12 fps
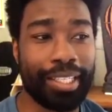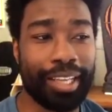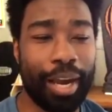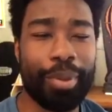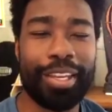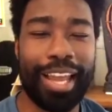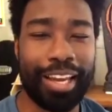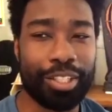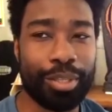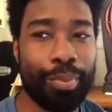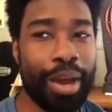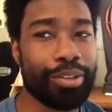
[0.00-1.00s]
I've been
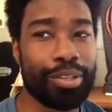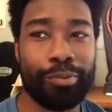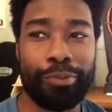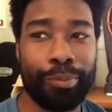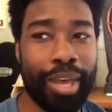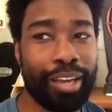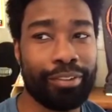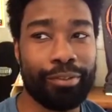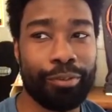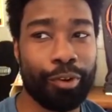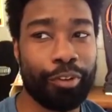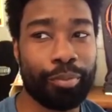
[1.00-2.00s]
actually bouncing back and
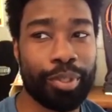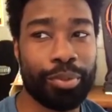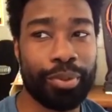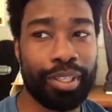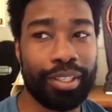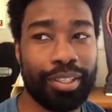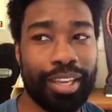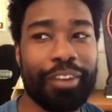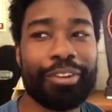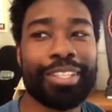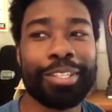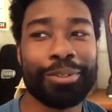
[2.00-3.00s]
forth between
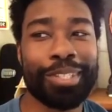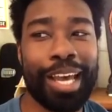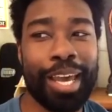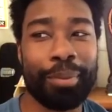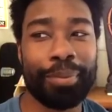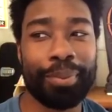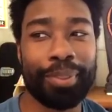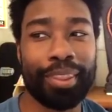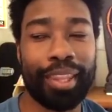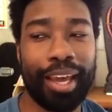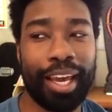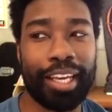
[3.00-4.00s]
every single time
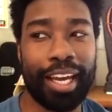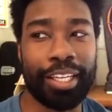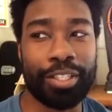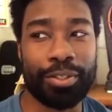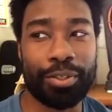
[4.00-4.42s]
I,